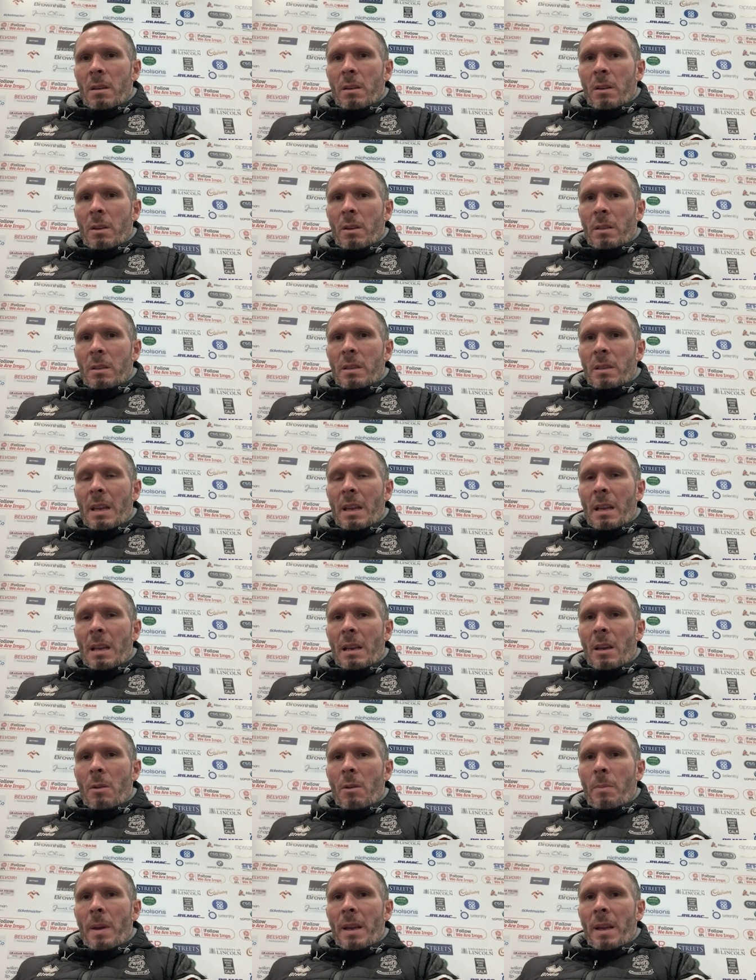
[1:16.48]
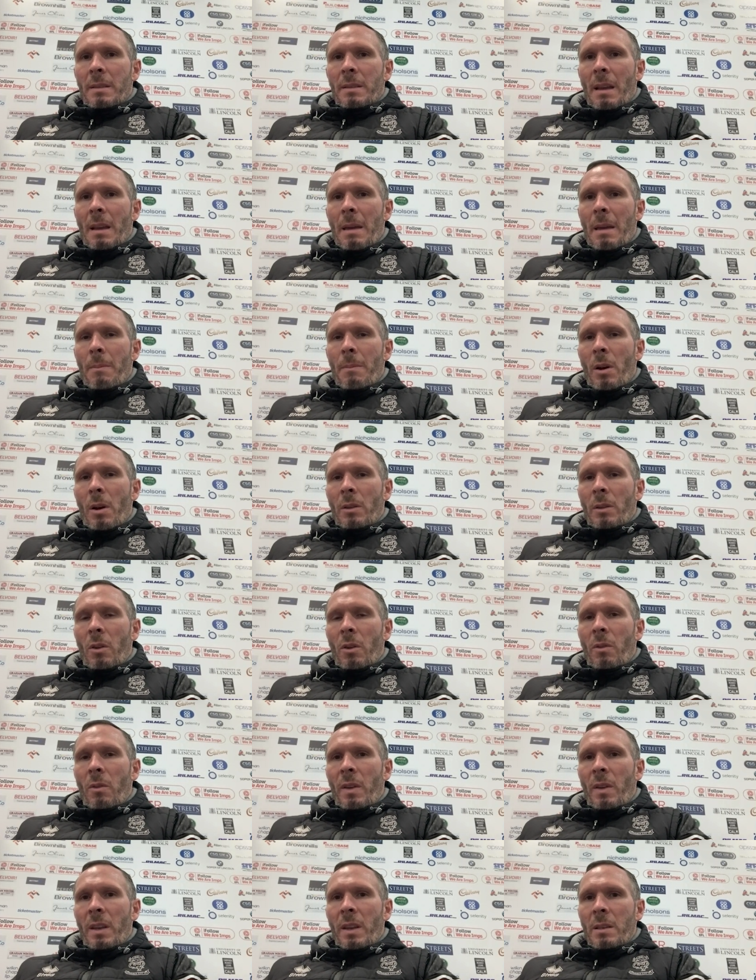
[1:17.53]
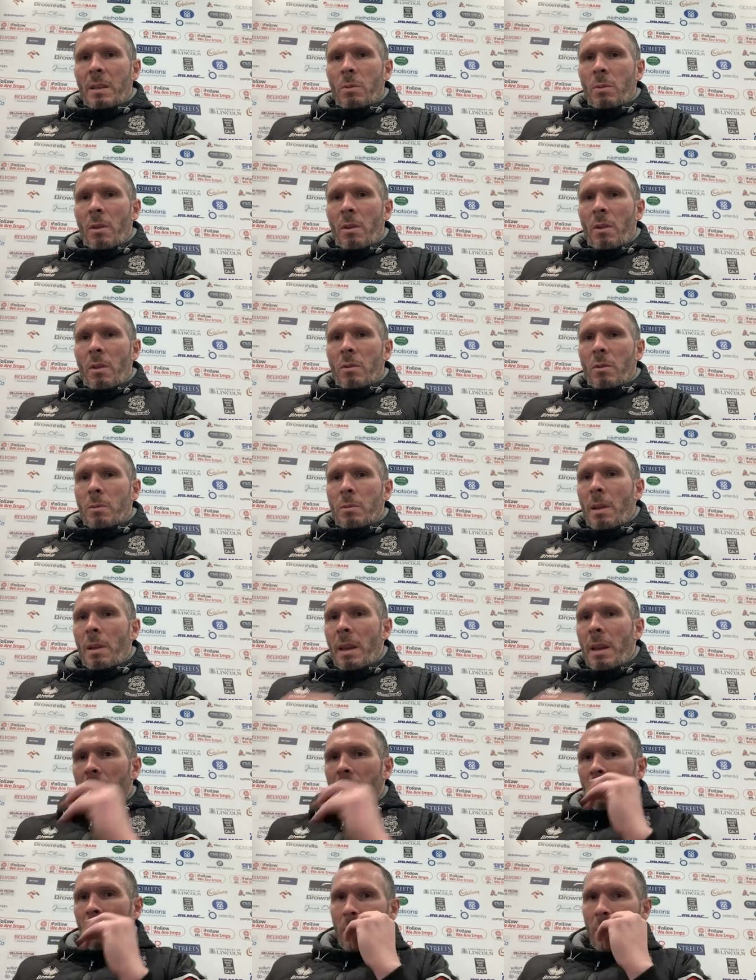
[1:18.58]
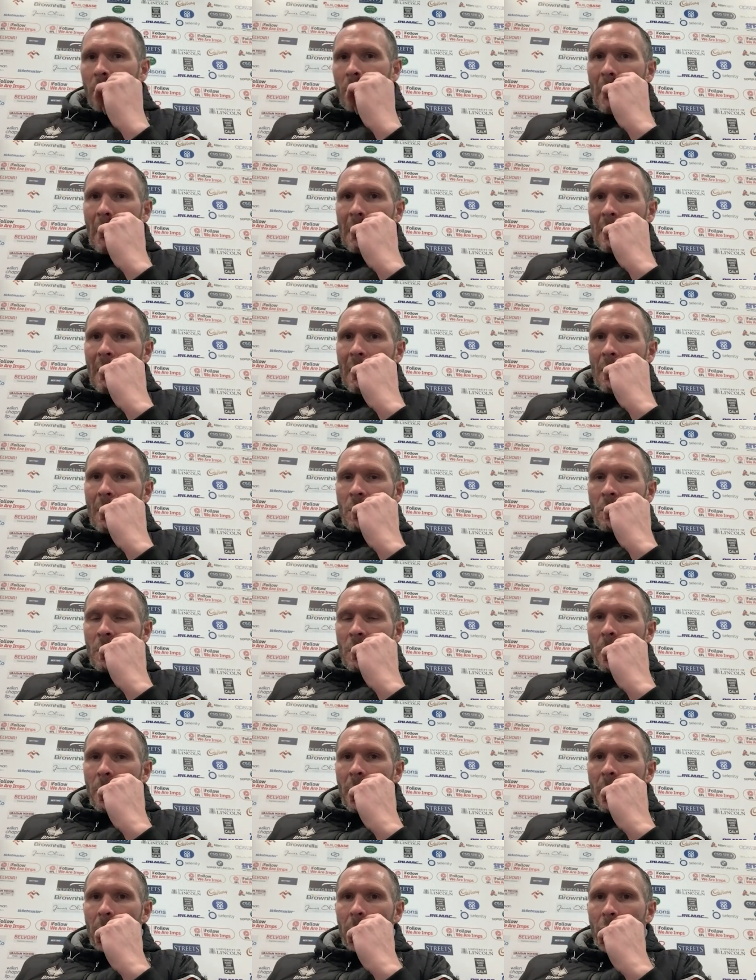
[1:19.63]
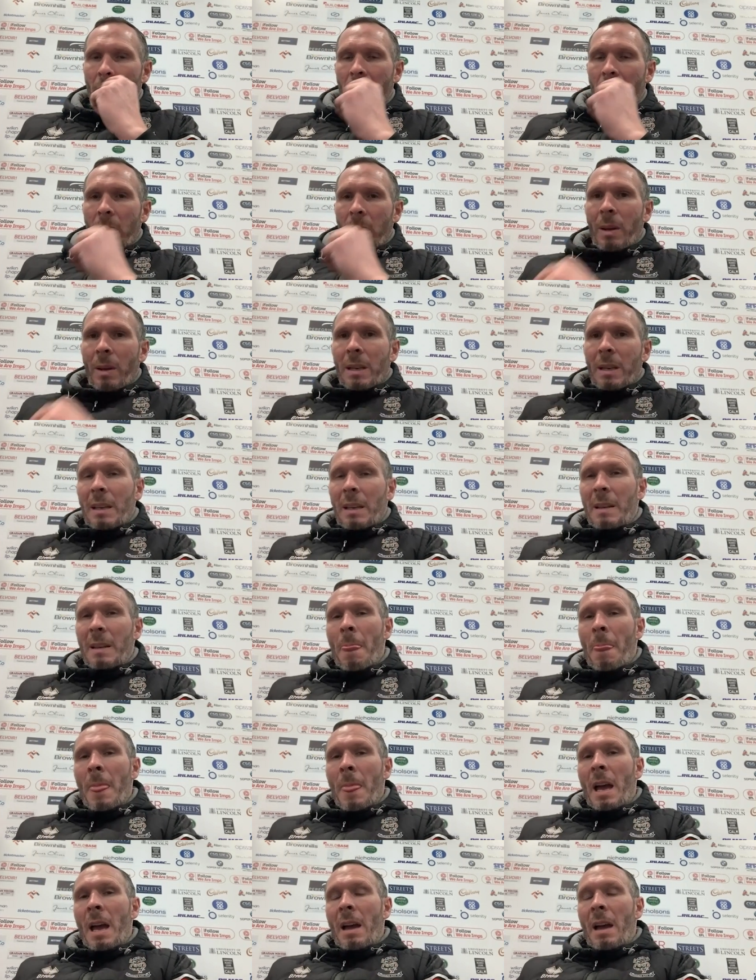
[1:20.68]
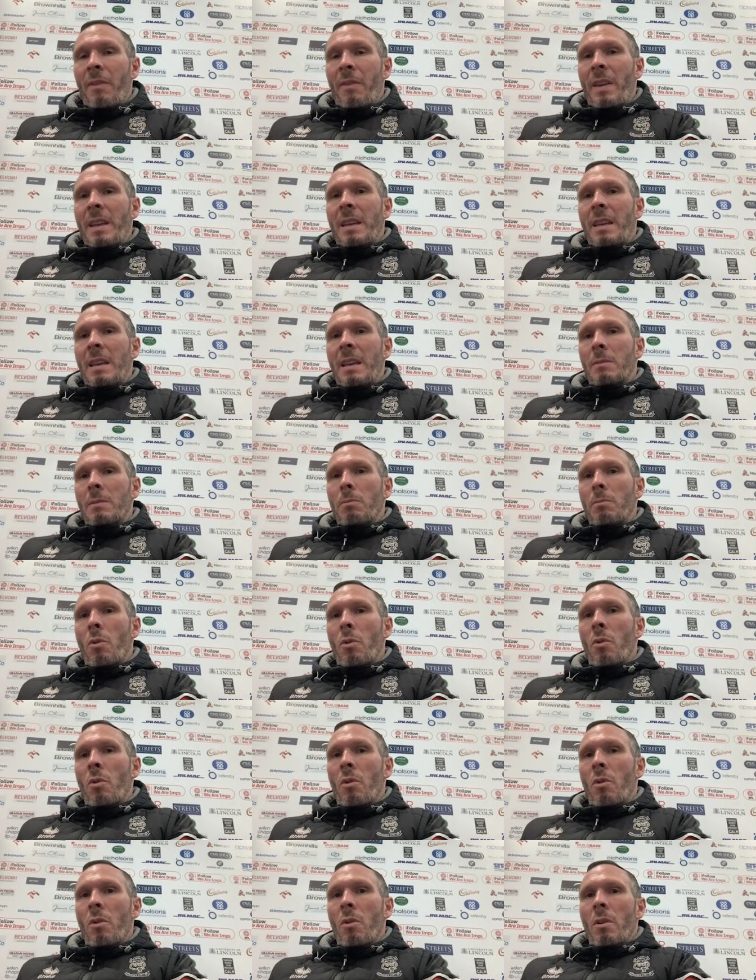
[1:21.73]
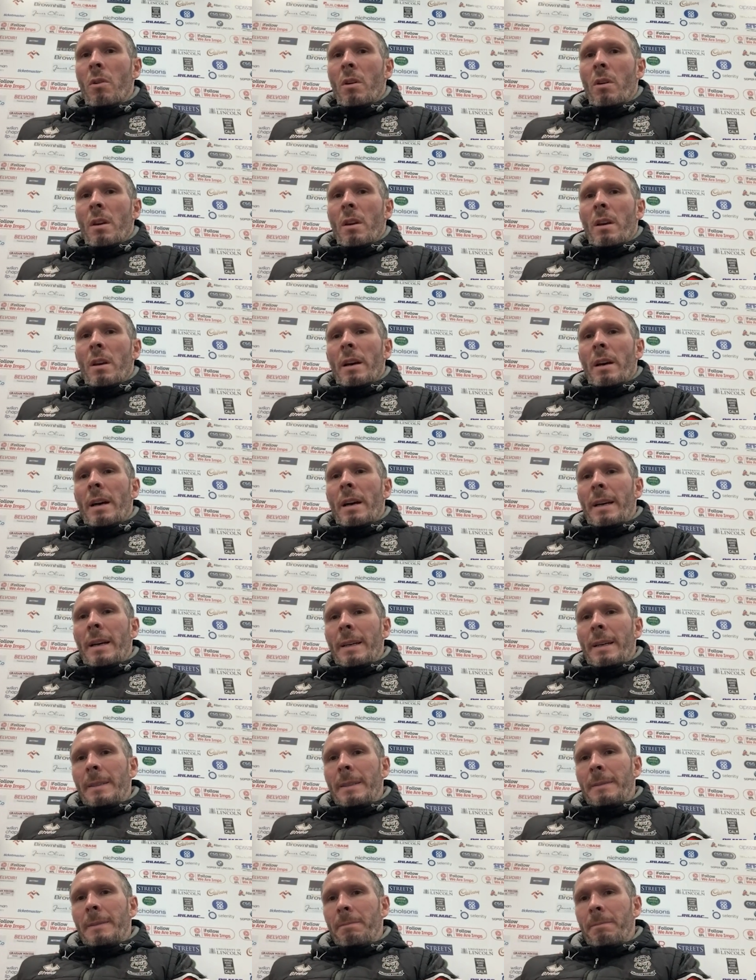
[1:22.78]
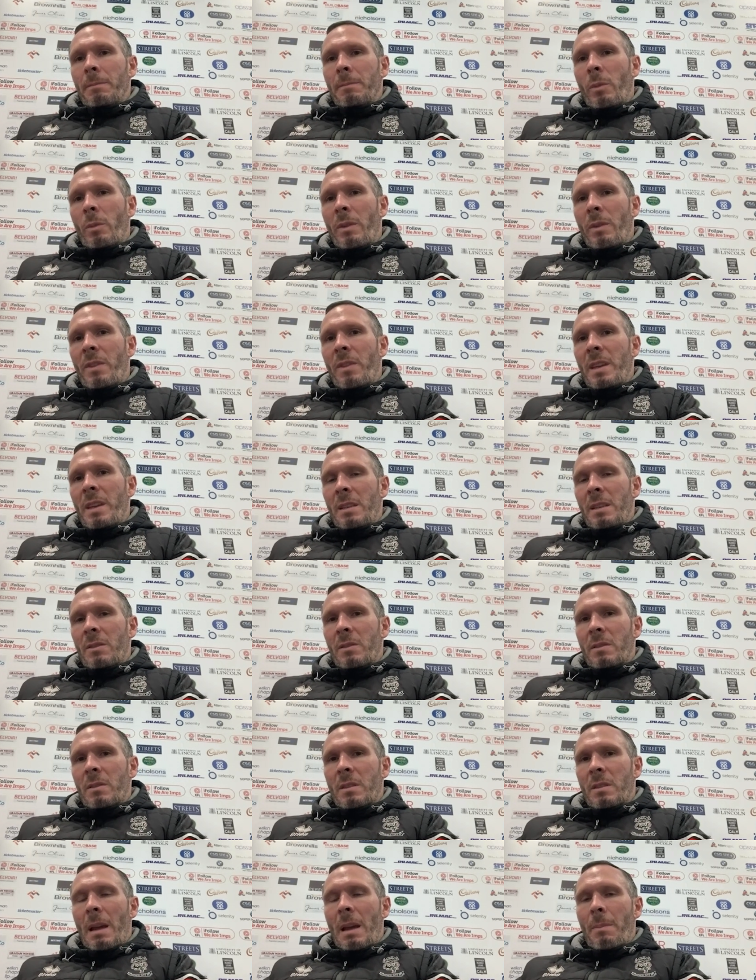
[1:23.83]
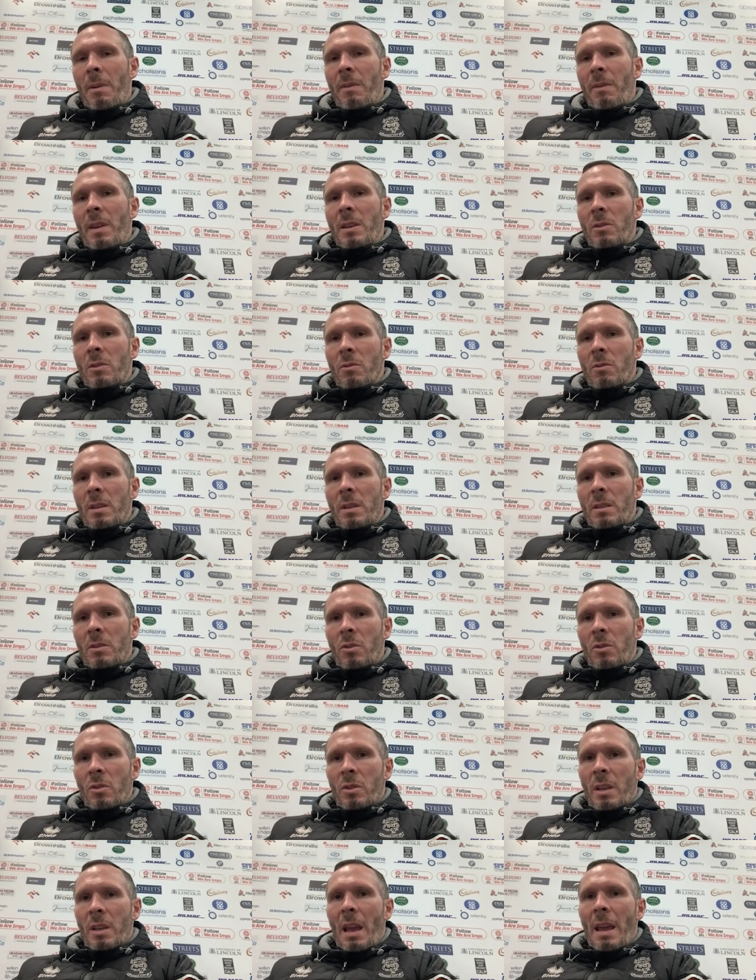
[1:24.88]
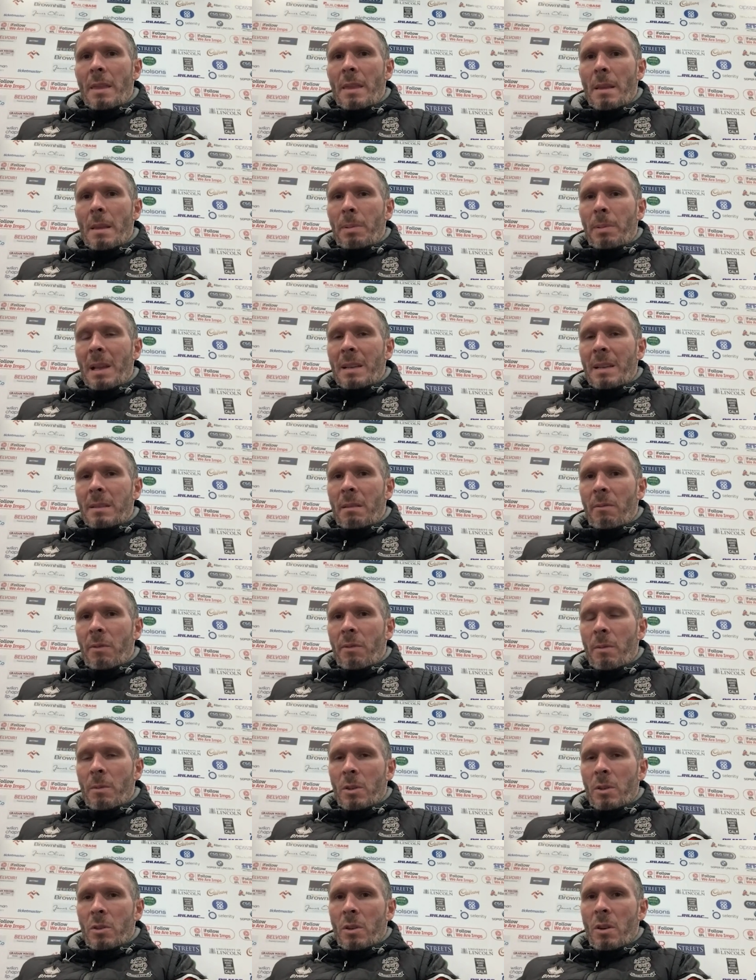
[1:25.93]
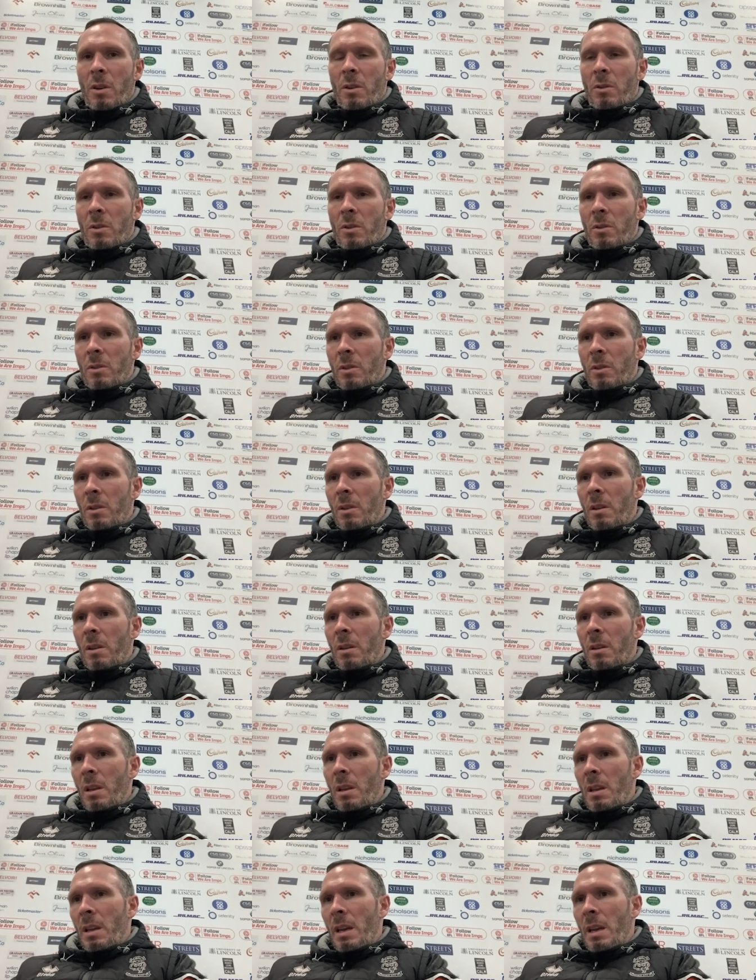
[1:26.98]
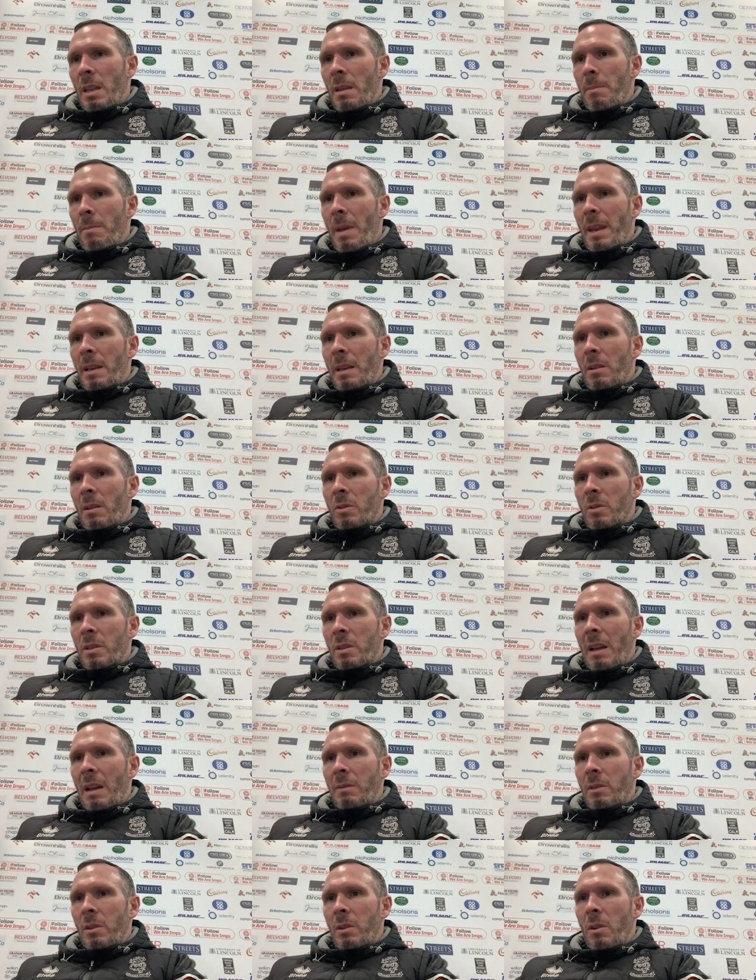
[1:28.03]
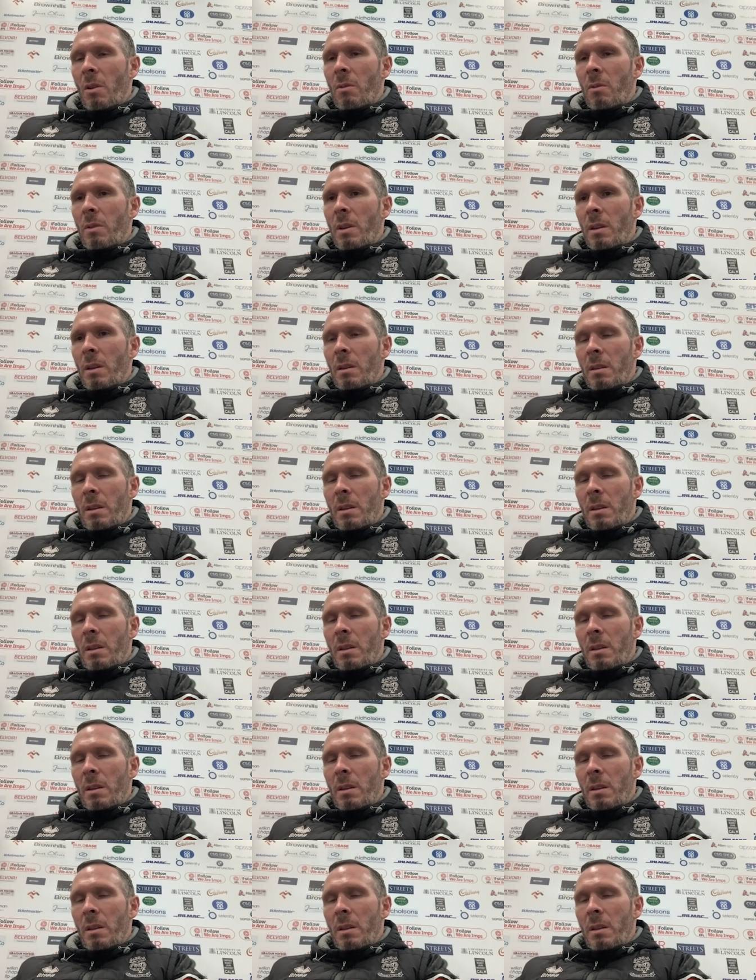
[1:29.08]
gonna take a little bit of time. But I do think he's one of those players who can get up to speed pretty quickly. I think it's more um, with these type of injuries, just getting the blessing from the surgeons and the and the medical staff to know that